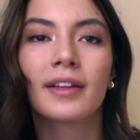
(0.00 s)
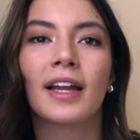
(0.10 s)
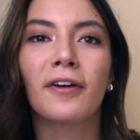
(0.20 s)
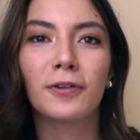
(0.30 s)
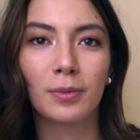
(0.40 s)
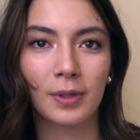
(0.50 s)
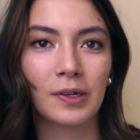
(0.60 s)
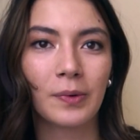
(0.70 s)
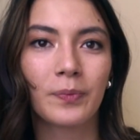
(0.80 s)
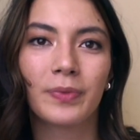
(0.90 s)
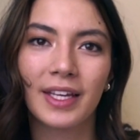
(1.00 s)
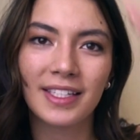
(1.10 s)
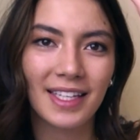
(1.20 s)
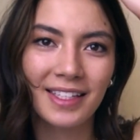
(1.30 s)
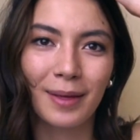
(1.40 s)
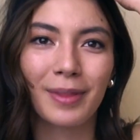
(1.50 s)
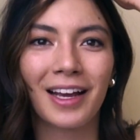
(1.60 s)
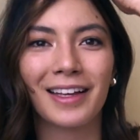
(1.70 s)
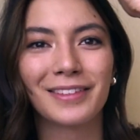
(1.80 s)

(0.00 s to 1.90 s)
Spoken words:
Now for the blue. This is something I